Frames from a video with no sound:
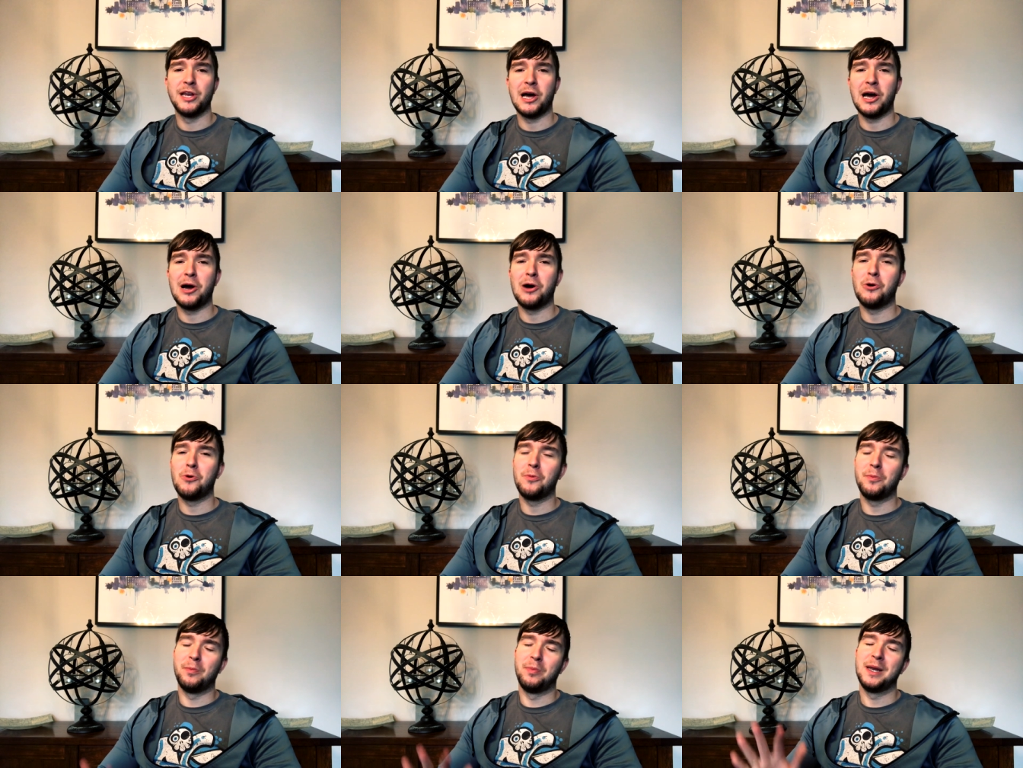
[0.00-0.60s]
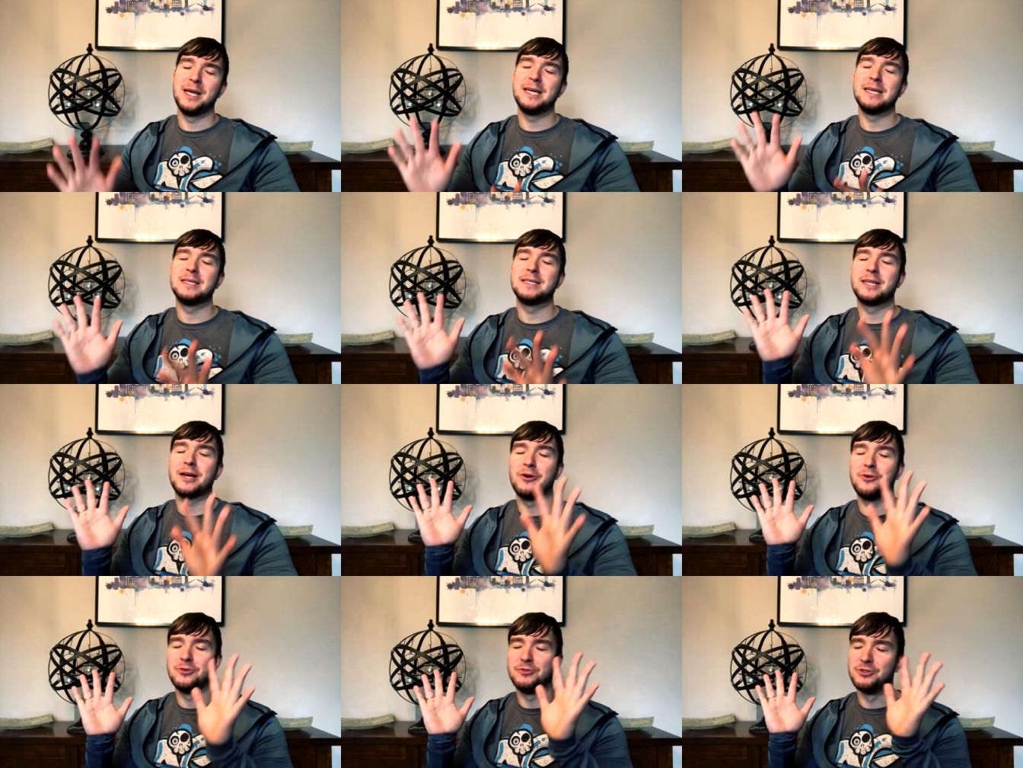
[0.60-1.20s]
Now, please
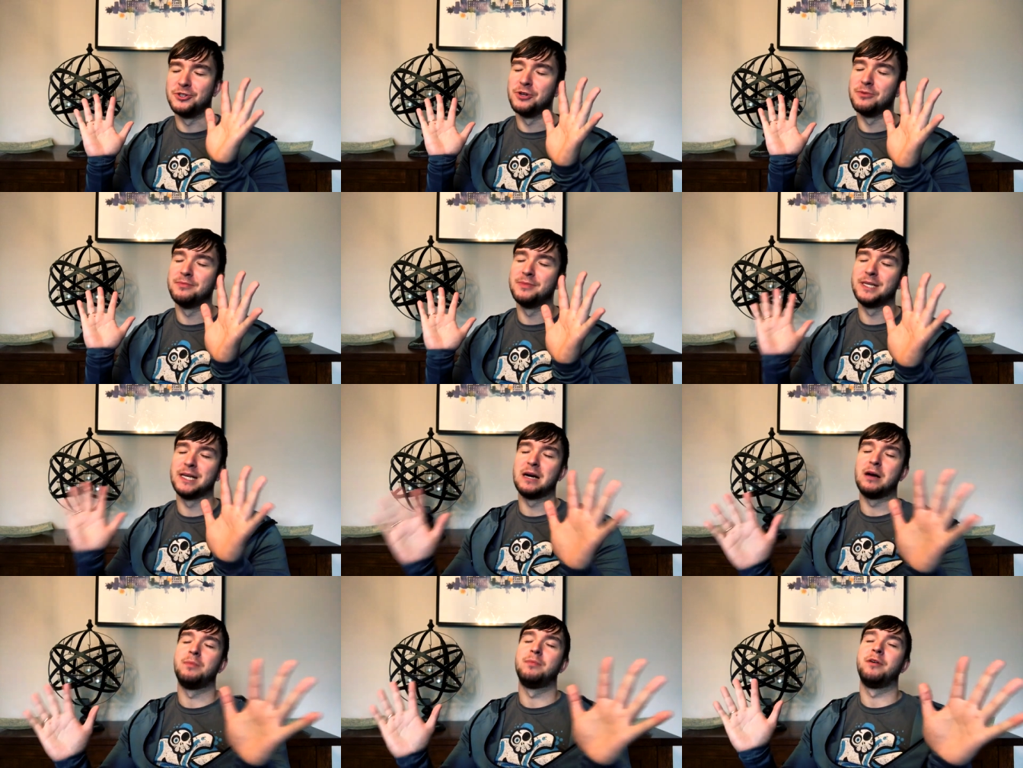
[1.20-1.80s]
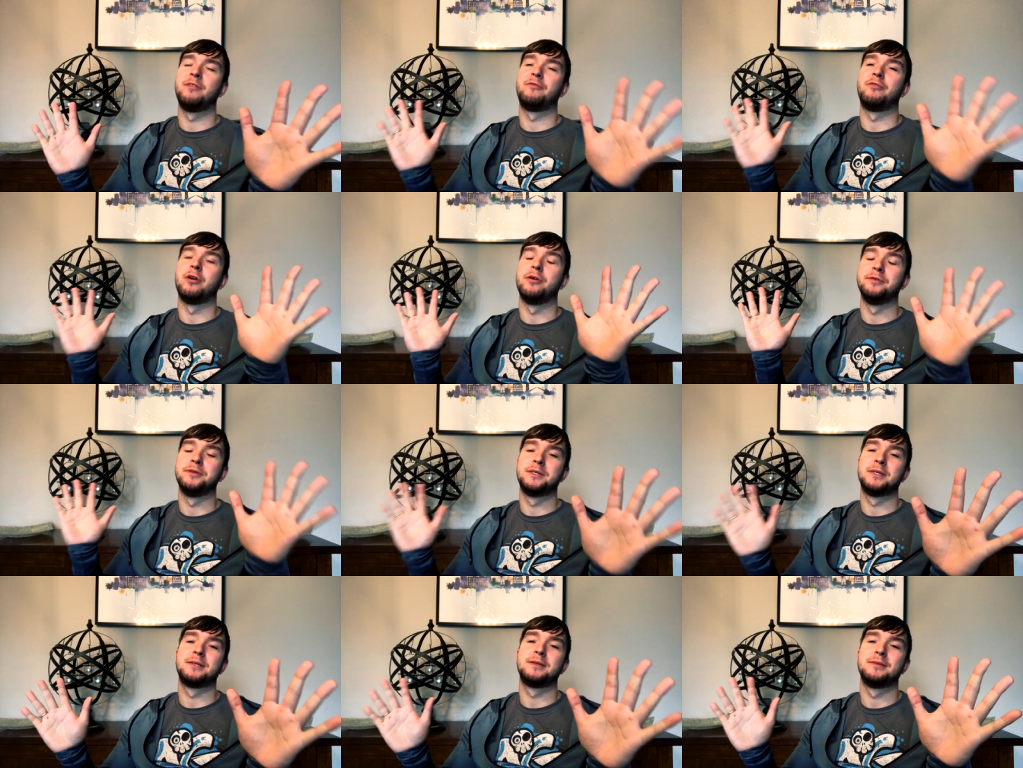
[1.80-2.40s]
don't jump down my
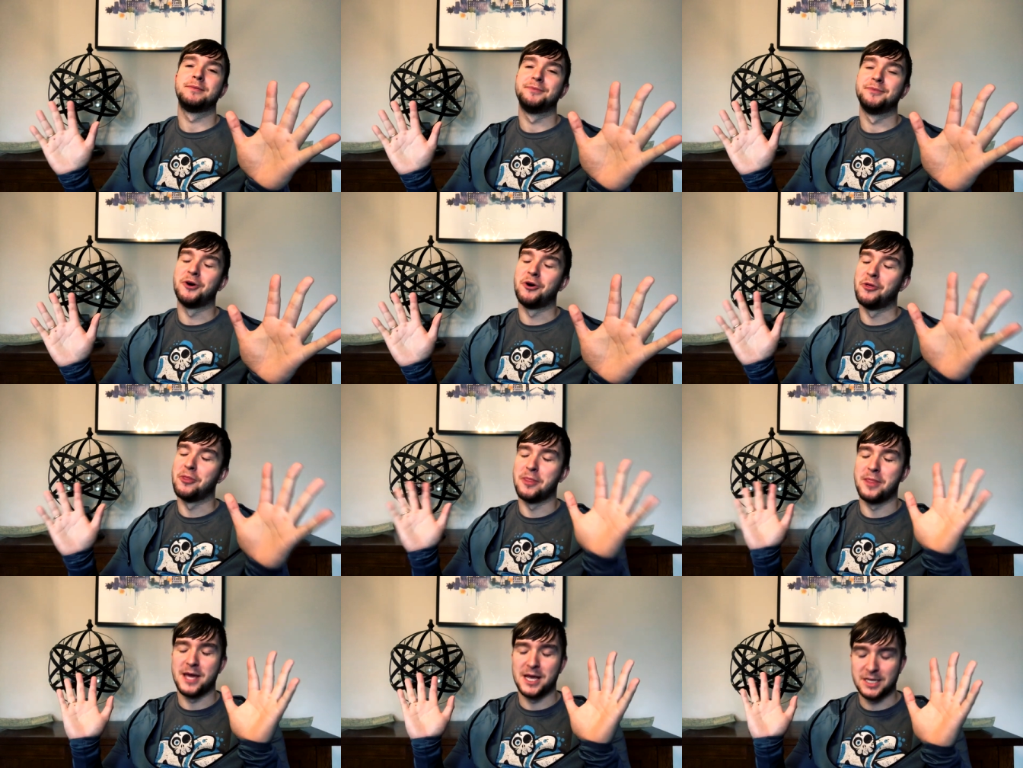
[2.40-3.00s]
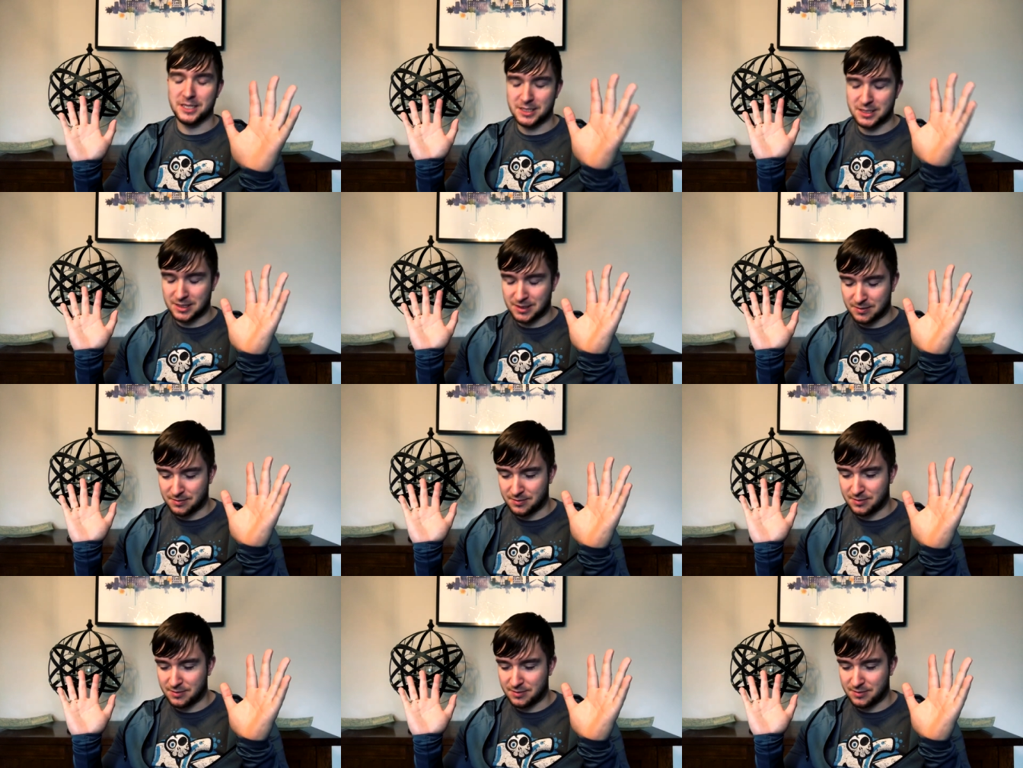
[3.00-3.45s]
throat on this